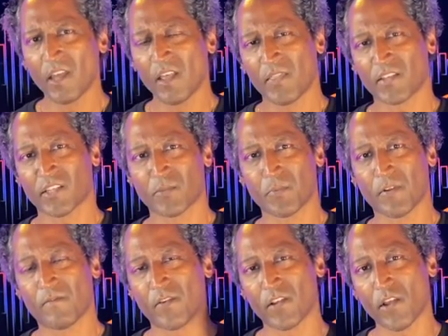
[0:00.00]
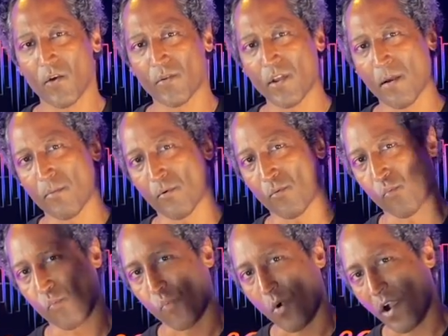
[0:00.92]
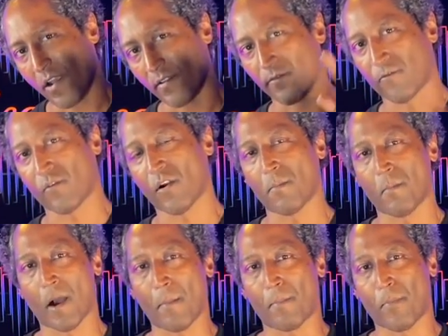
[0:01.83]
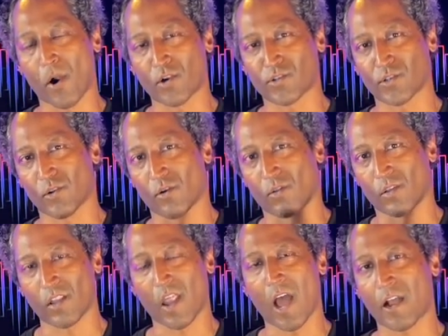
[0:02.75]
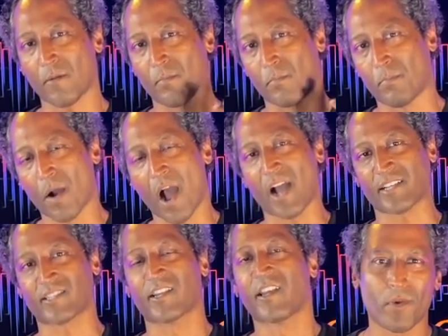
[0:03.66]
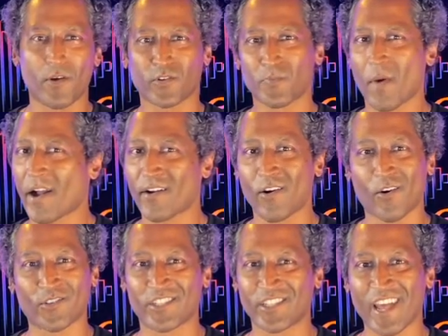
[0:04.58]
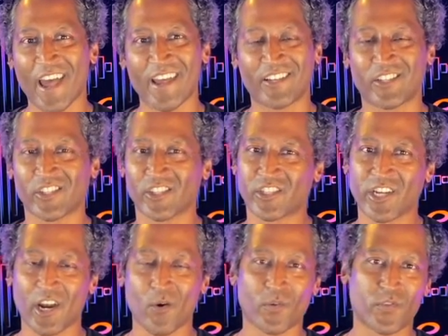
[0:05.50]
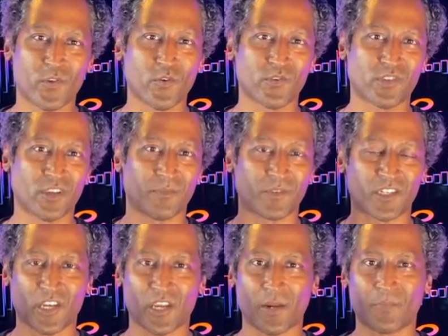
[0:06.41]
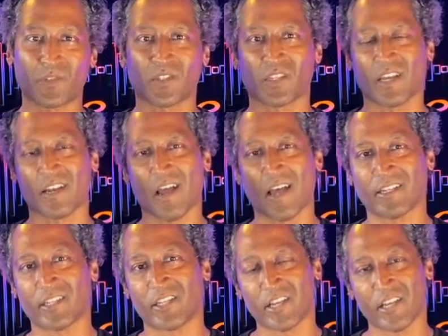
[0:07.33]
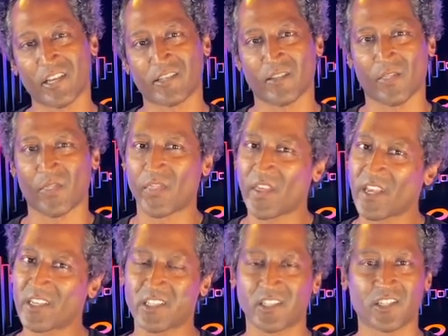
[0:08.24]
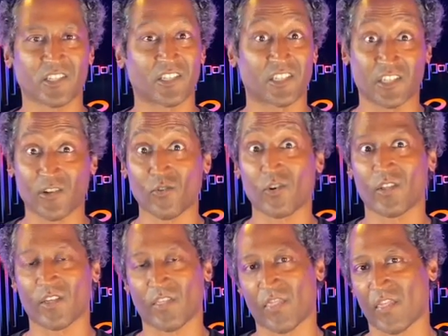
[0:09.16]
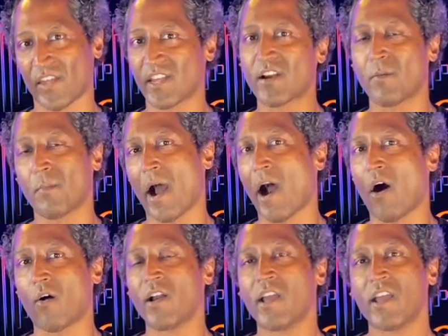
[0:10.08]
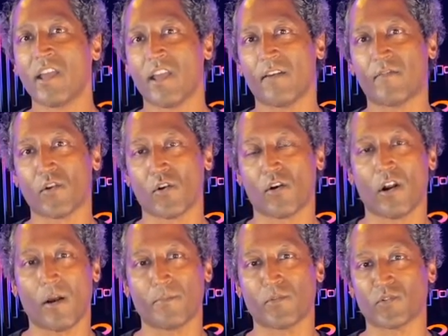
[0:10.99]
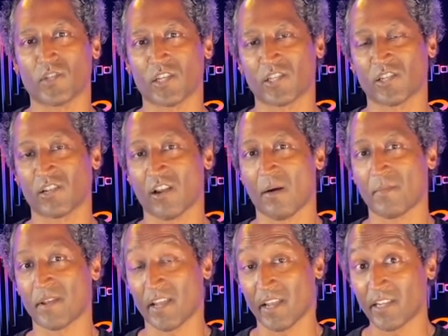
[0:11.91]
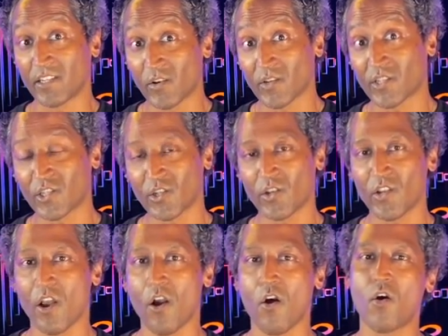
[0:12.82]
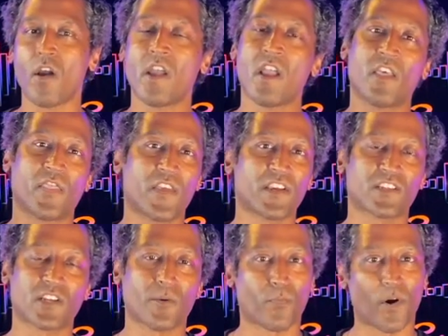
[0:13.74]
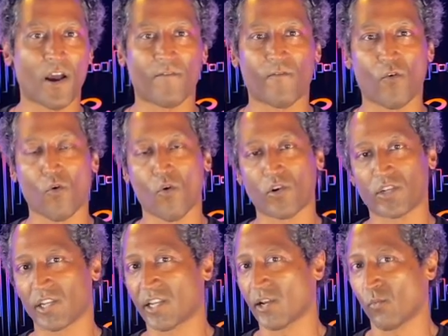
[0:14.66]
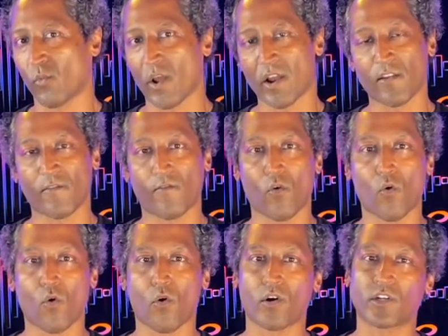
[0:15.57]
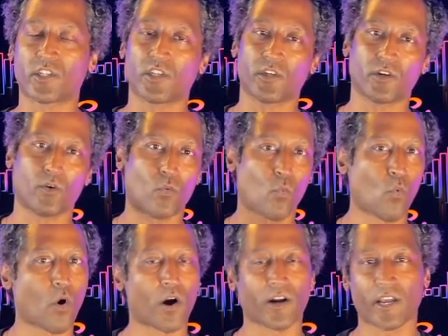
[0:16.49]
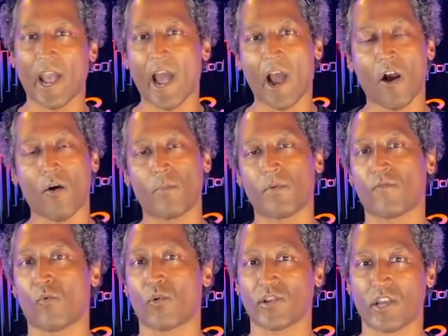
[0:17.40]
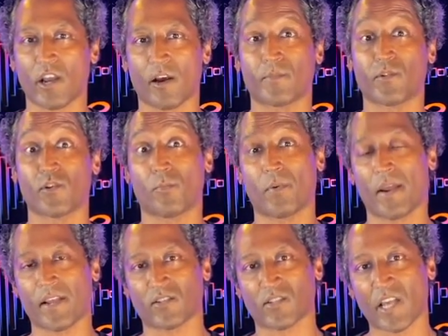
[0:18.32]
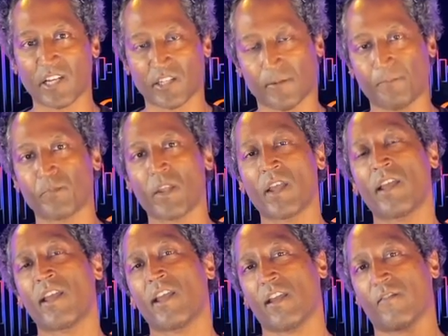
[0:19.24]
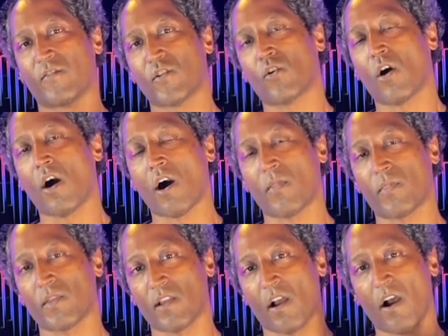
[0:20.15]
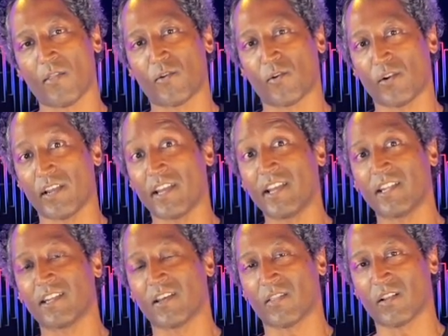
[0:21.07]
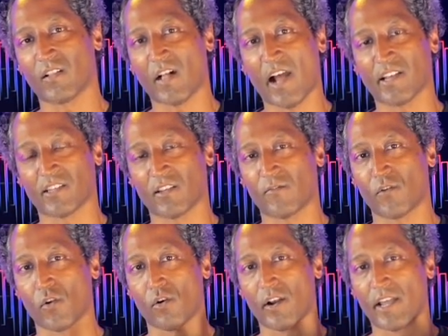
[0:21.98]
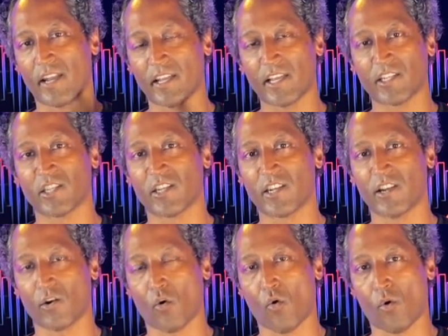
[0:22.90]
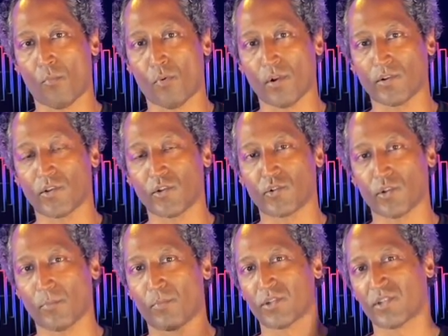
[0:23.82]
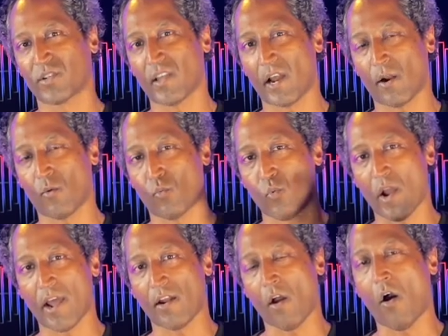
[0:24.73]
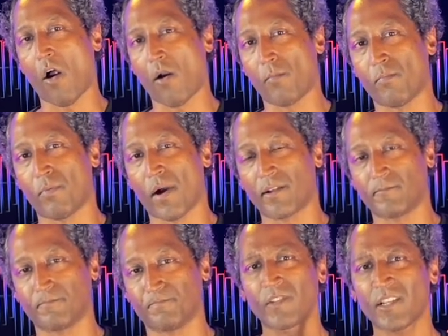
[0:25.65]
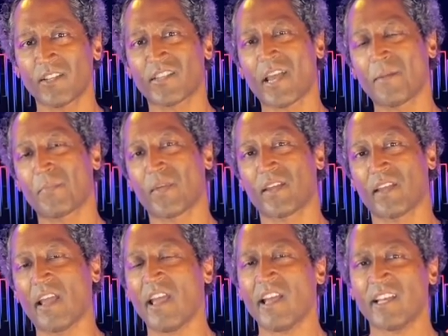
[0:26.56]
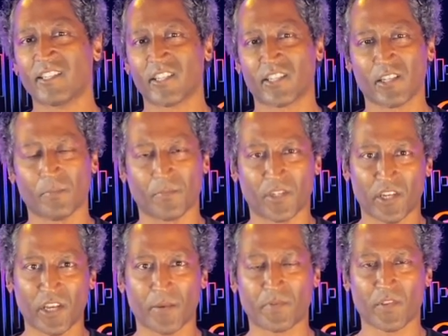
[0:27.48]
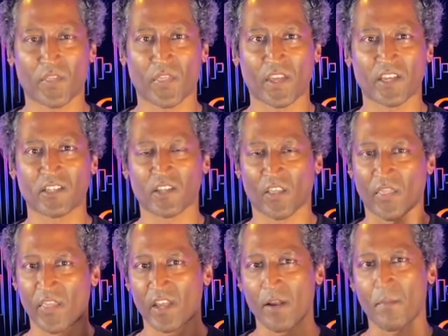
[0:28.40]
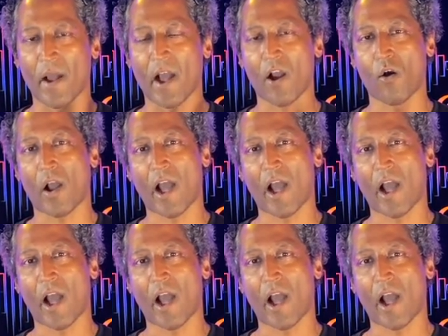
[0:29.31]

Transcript: This has been video number one from my personal lockbox. It was my goal today to share with you some tips and ideas and things to just generally think about if you're a musician coming into a studio, things to prep for, to get ready for, to work out before you come to your paid session. If you're on the other end of the glass, if you're an engineer or producer pushing that red R button, same thing. Just some tips, things to think about,